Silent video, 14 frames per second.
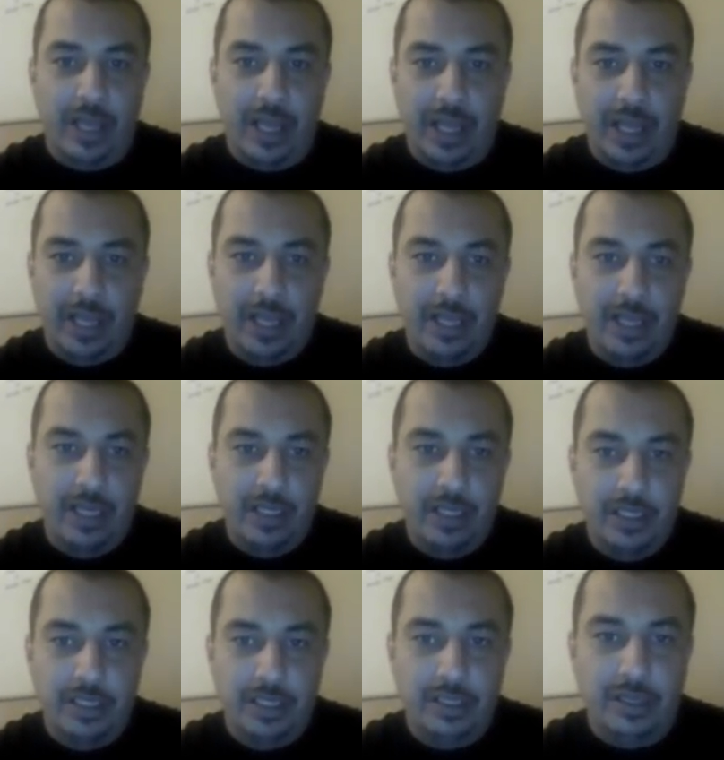
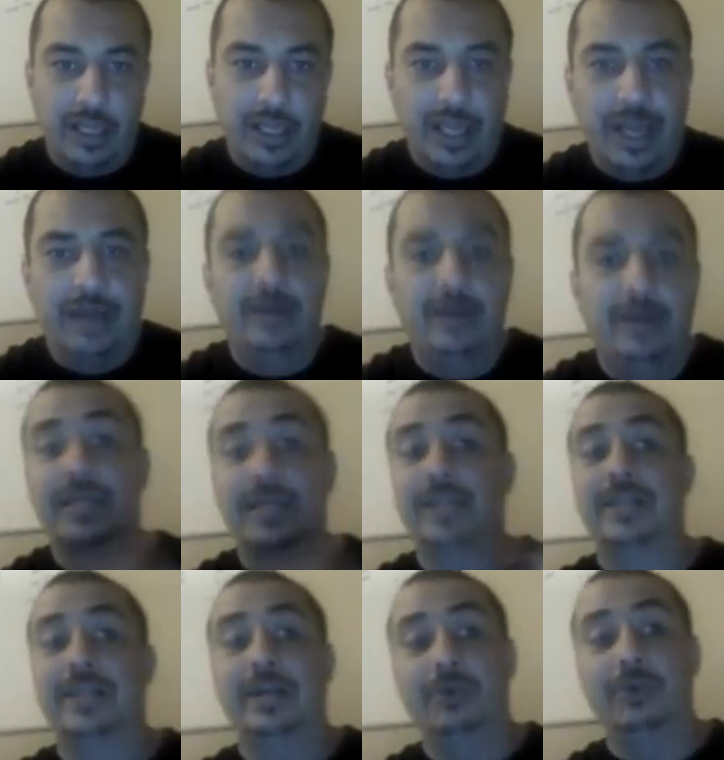And as I
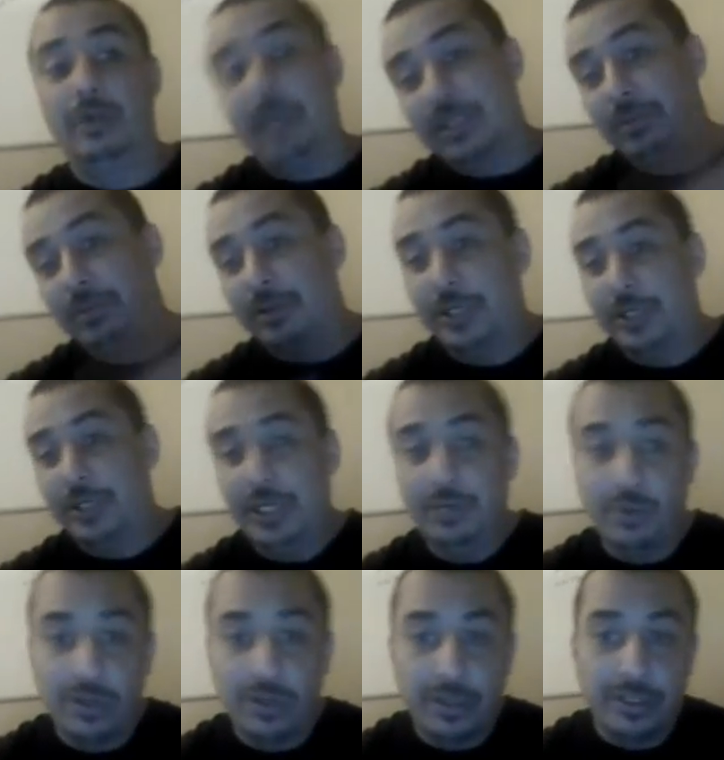said, you want to mix up your
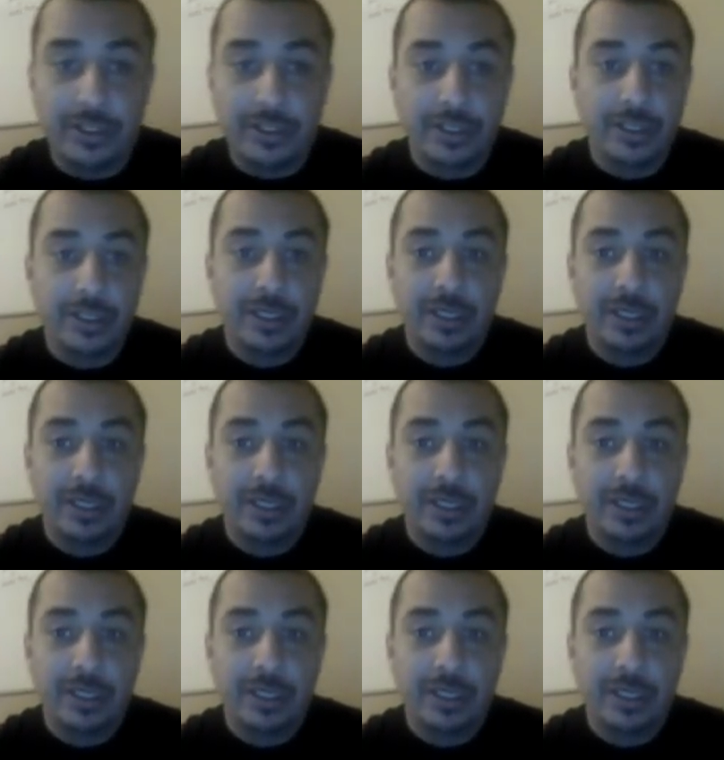keywords